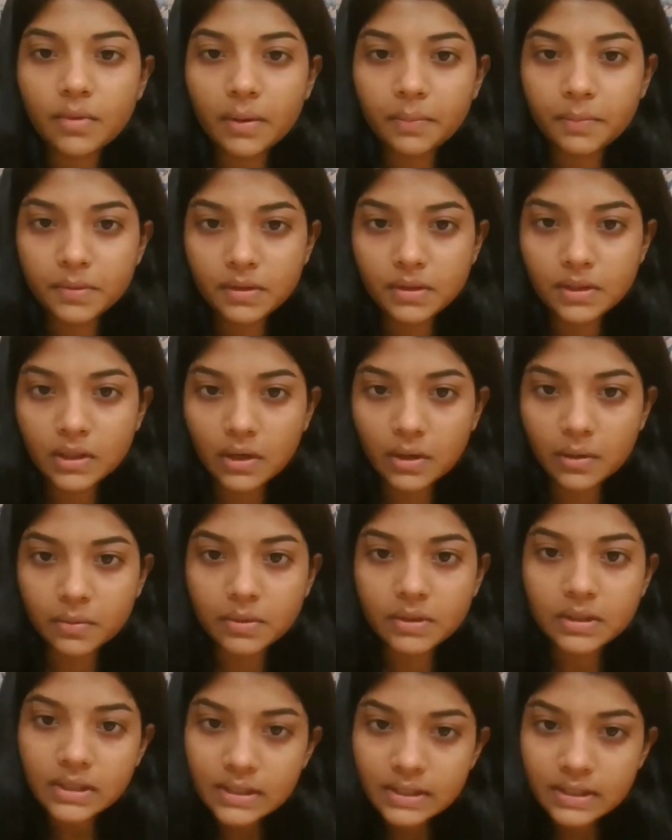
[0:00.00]
web
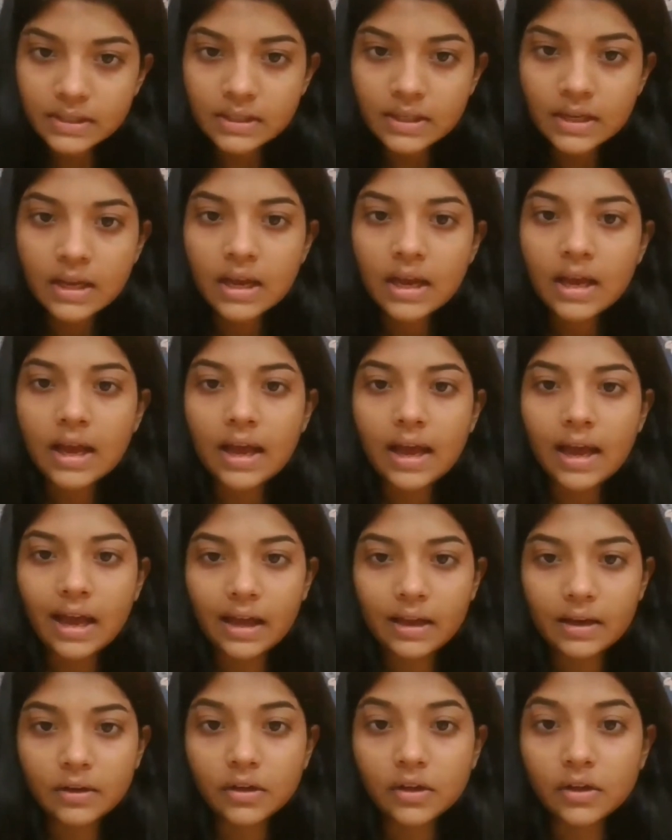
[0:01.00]
servers
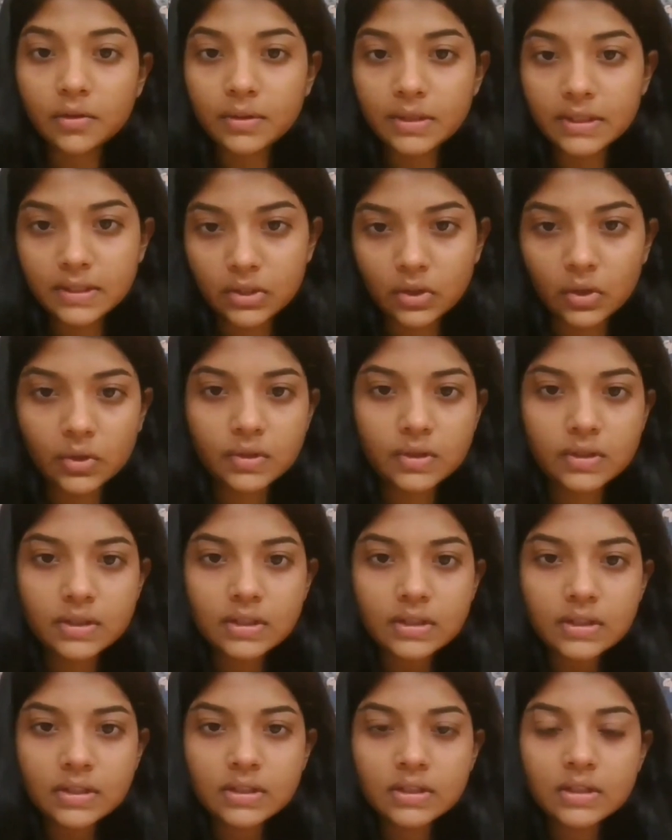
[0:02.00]
and
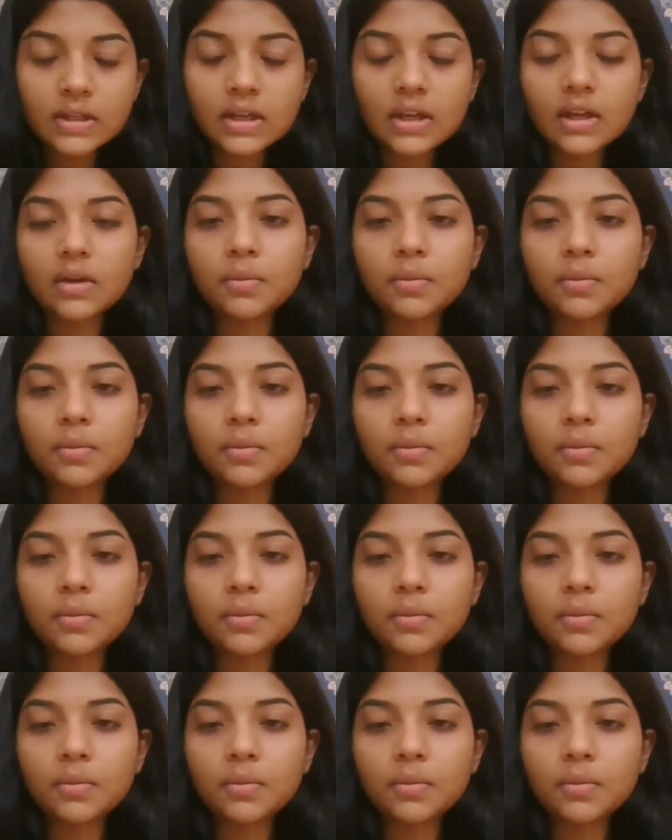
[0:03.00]
resources.